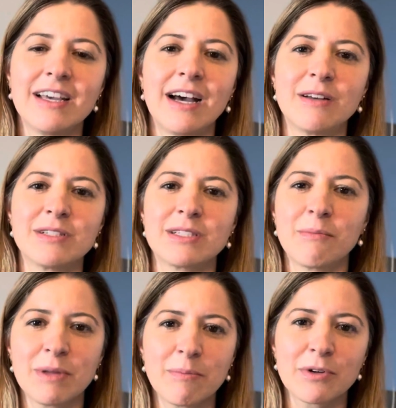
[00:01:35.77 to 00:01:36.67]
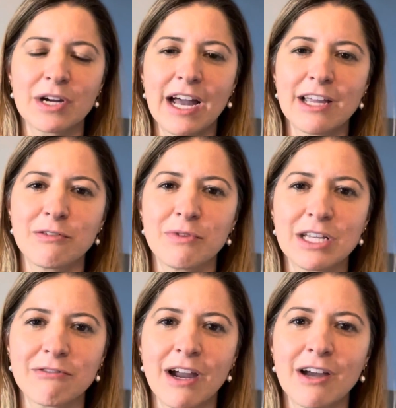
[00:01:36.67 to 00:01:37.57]
Uh, some people are kind of
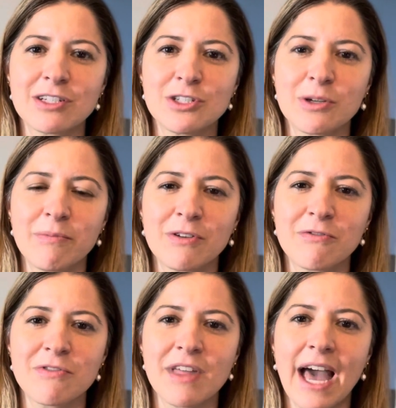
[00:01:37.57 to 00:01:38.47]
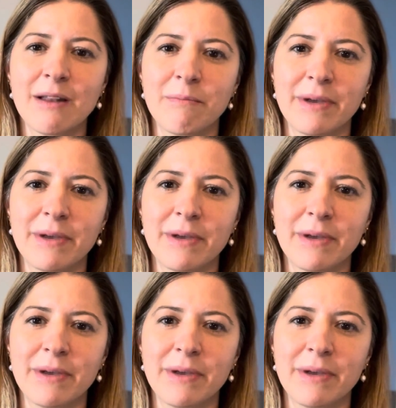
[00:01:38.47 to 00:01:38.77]
waiting around to jump in for that,